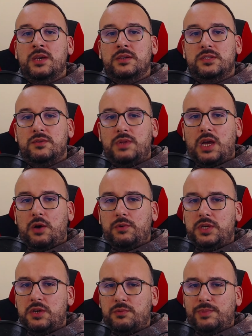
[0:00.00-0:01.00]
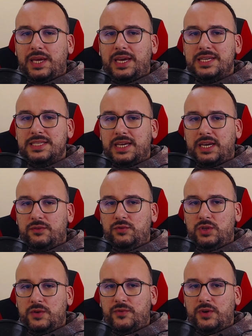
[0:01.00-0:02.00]
So now here, black has like
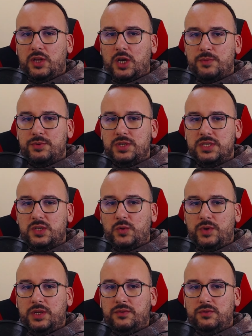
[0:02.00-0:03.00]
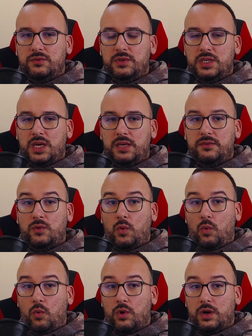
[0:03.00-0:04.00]
two different options, queen to d8
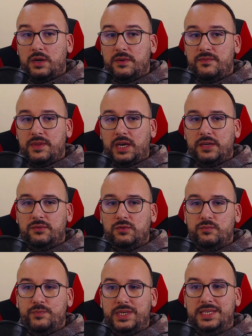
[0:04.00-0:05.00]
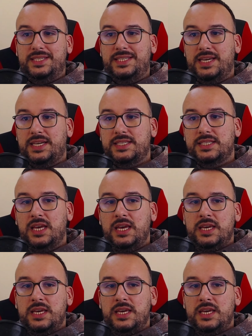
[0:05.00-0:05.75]
or knight to b6.